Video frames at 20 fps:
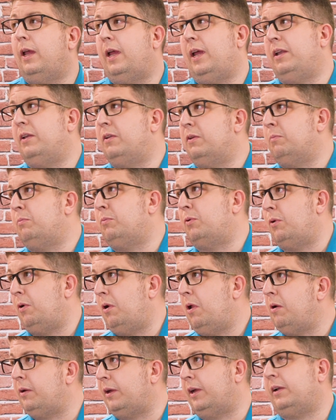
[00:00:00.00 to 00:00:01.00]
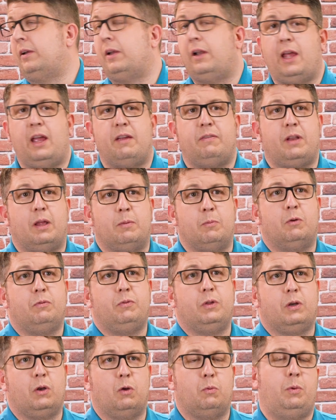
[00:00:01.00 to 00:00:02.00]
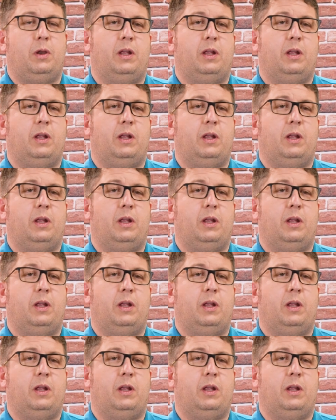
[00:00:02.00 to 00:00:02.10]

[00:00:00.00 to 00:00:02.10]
And prolonging the lifetime of the glow